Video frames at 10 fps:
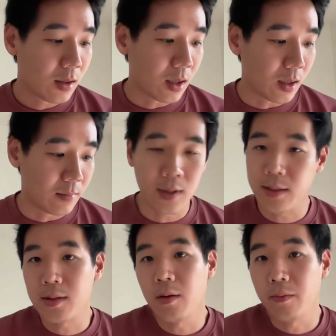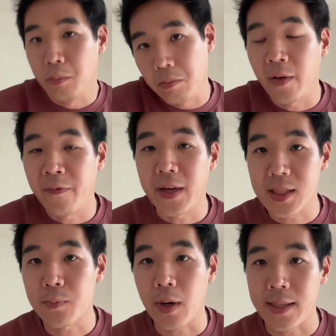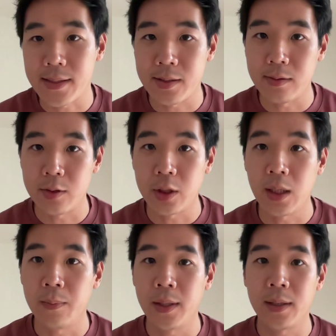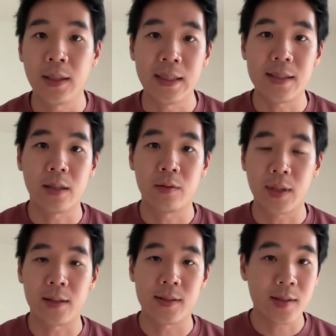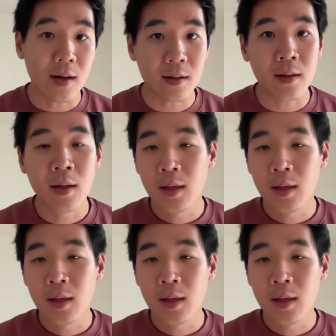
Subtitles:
And so a fixed price is usually a bit easier to get started.